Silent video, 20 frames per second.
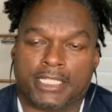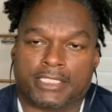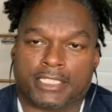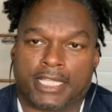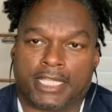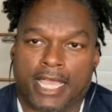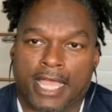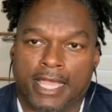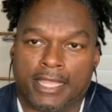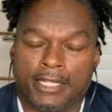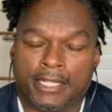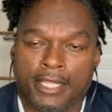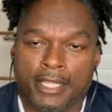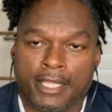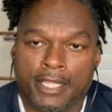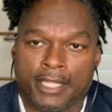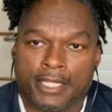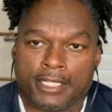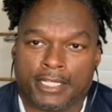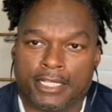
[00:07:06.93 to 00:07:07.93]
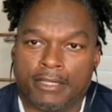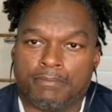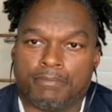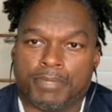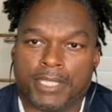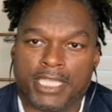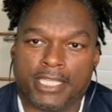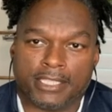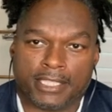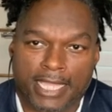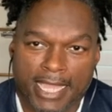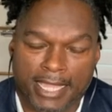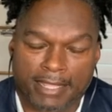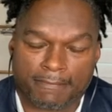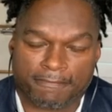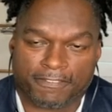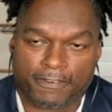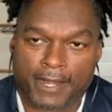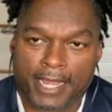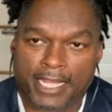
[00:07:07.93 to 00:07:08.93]
Prescott could be
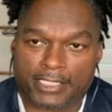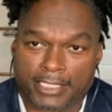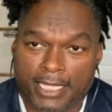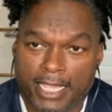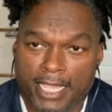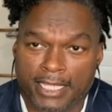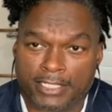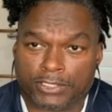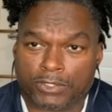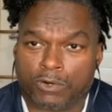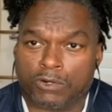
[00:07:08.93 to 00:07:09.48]
that franchise